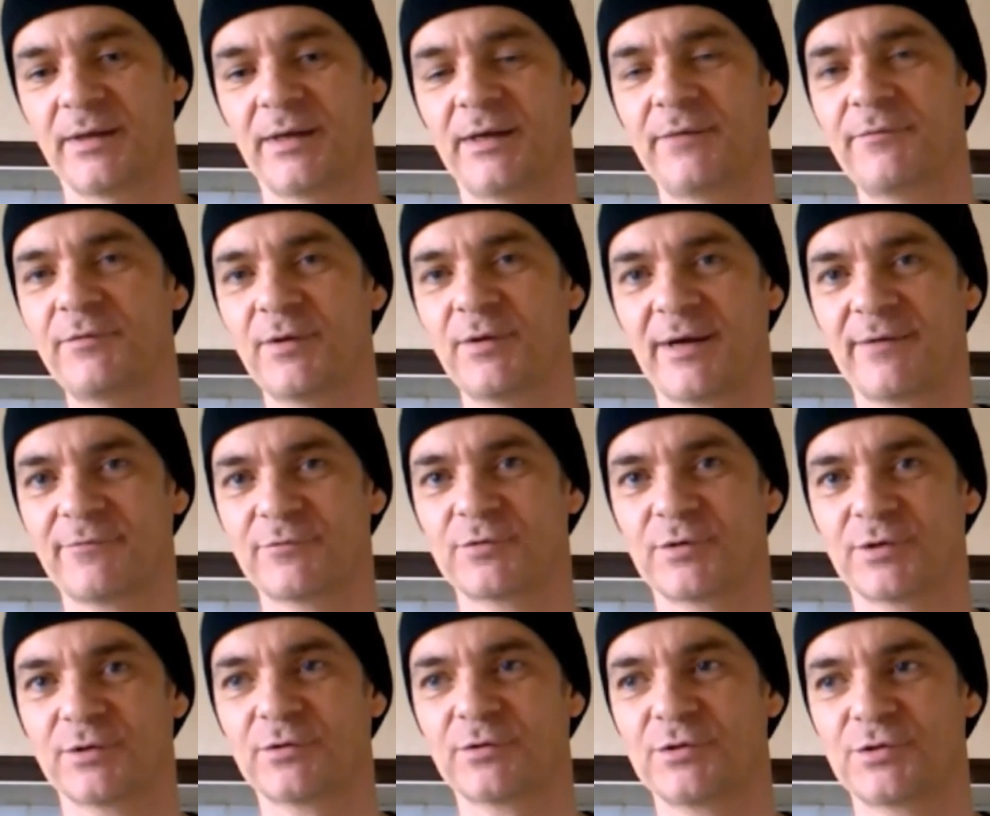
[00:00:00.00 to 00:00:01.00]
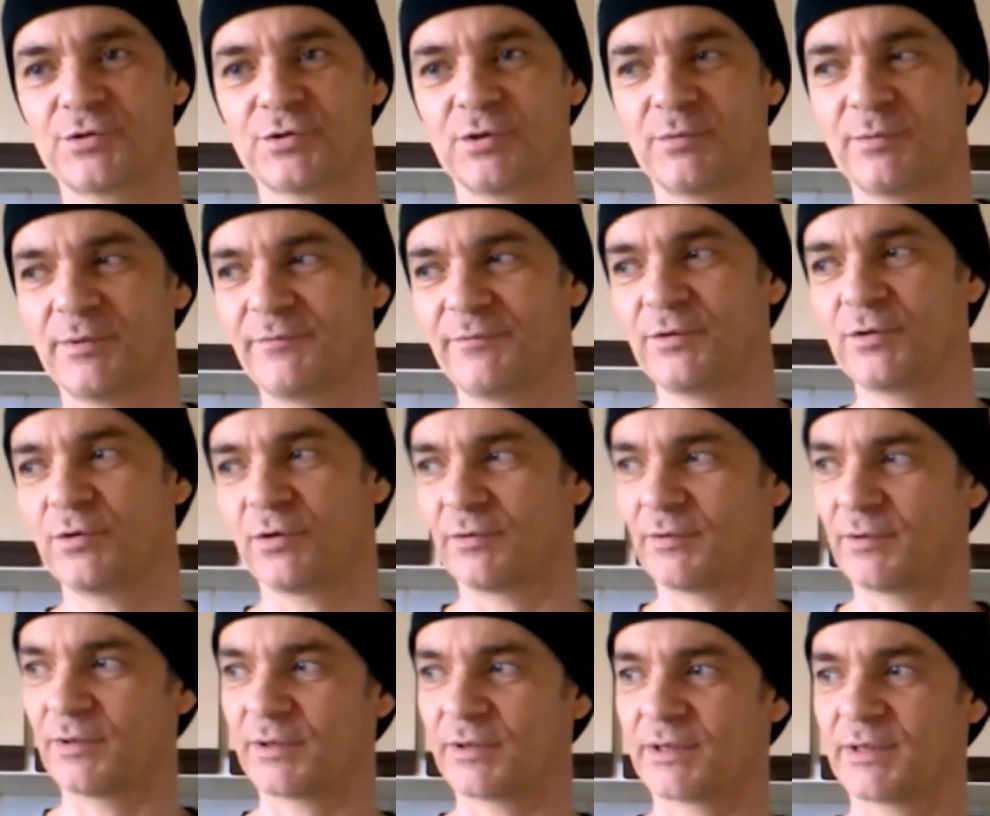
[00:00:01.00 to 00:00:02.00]
And if you have to at night time, if you've
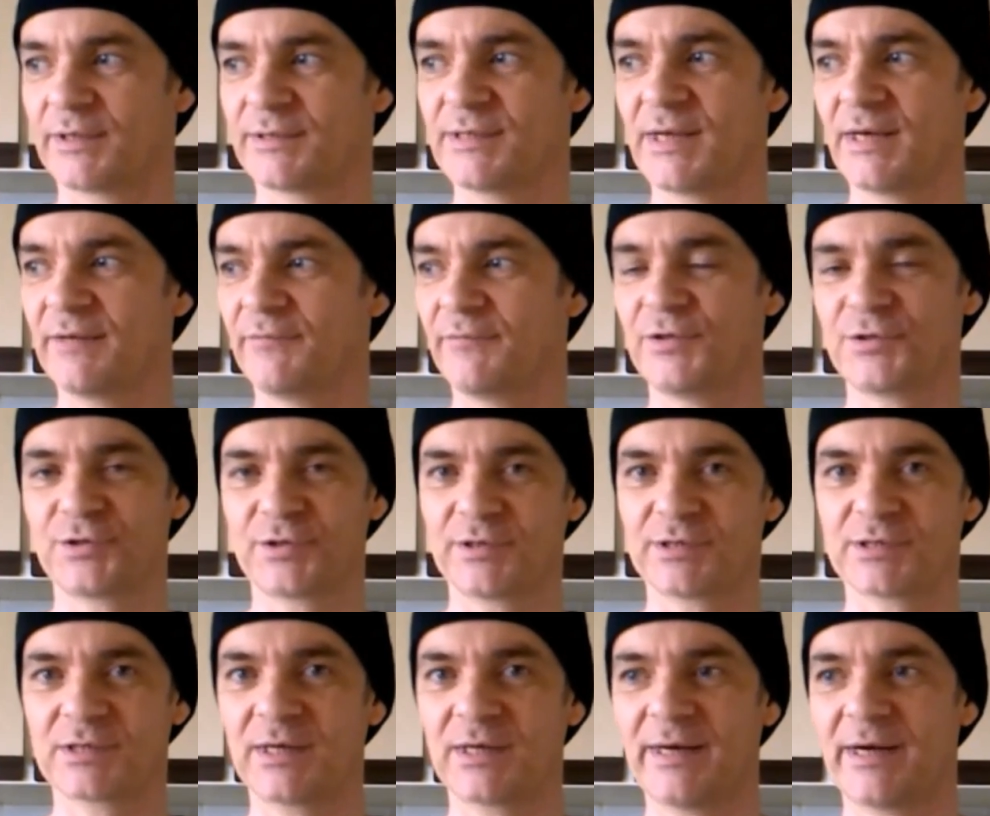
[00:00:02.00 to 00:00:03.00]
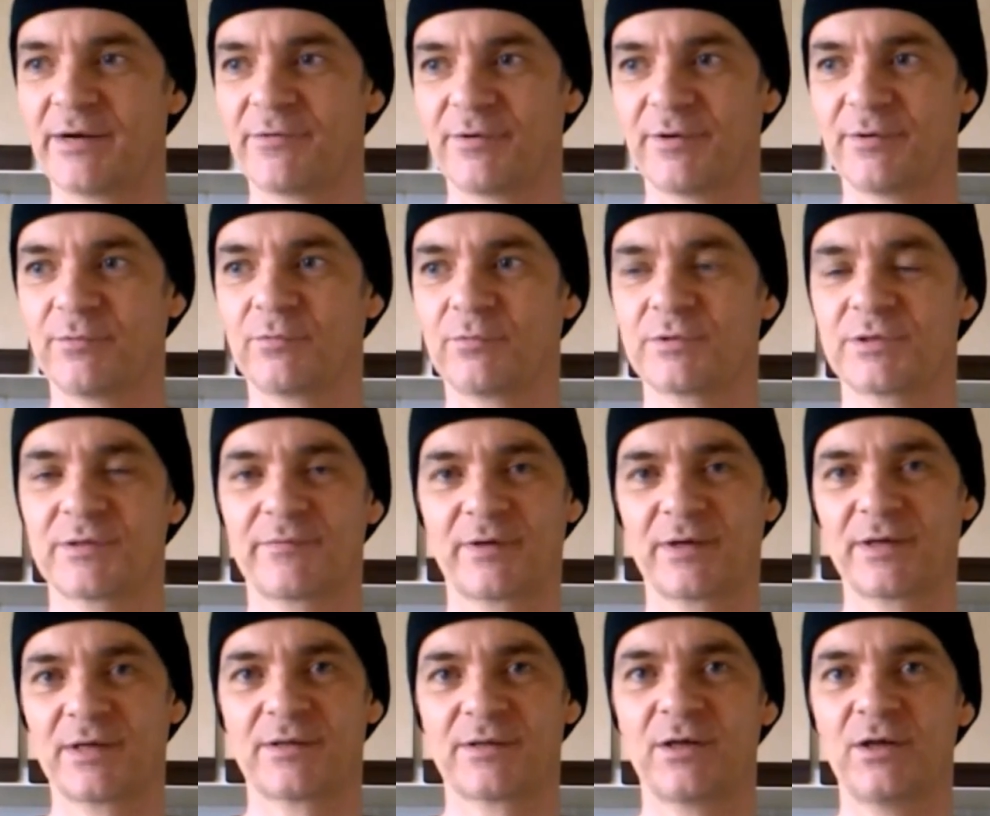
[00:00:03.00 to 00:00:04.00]
got like a television that's glaring or
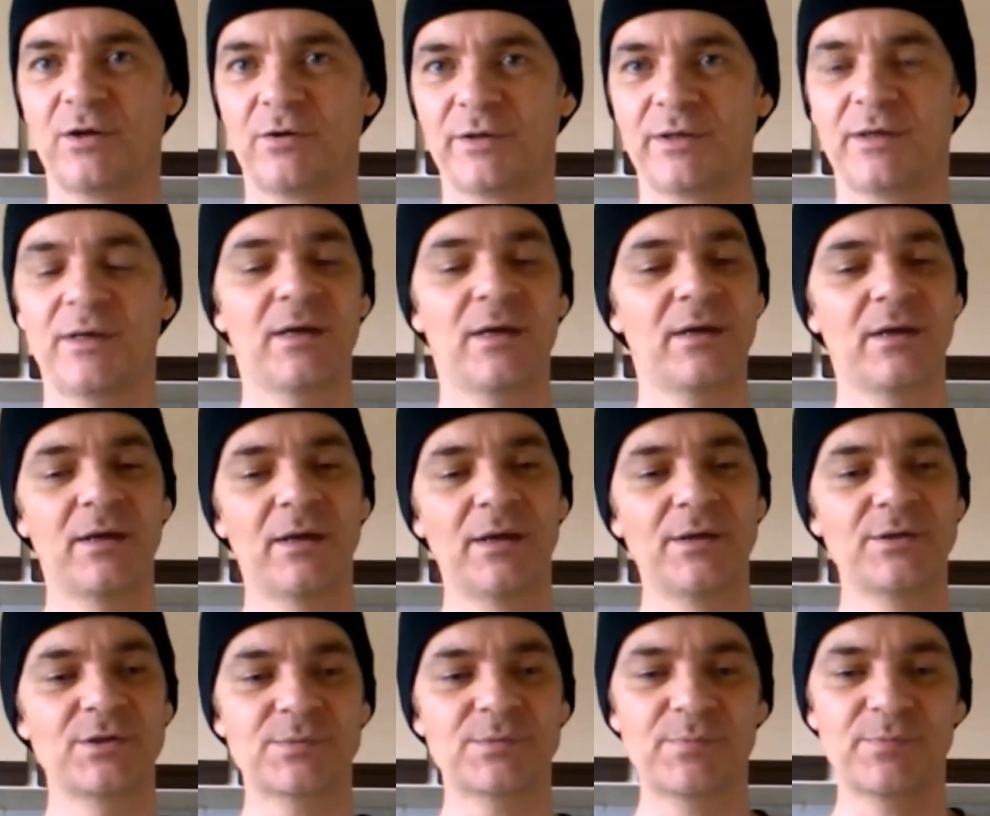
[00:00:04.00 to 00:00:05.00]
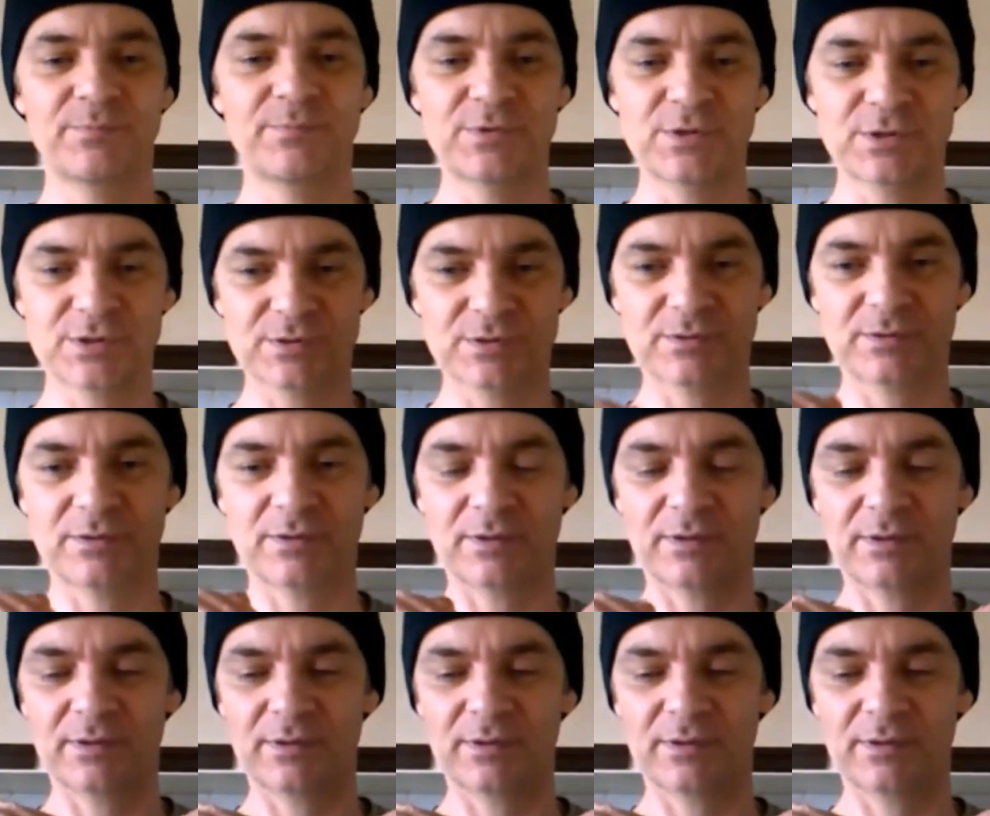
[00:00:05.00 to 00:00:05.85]
something, another light, just just